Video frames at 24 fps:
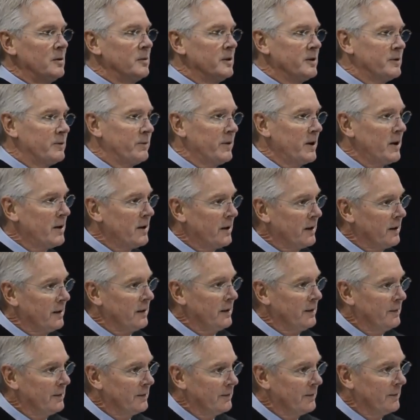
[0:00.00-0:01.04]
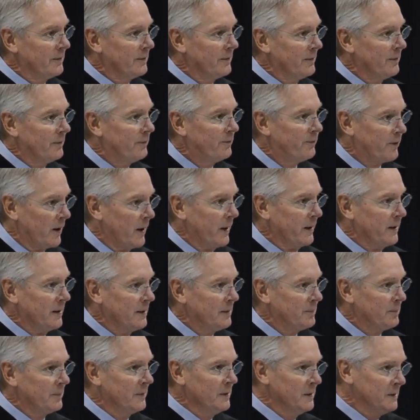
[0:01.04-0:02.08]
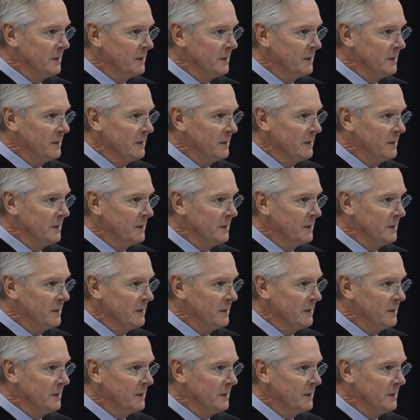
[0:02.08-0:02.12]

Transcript: you as very funny,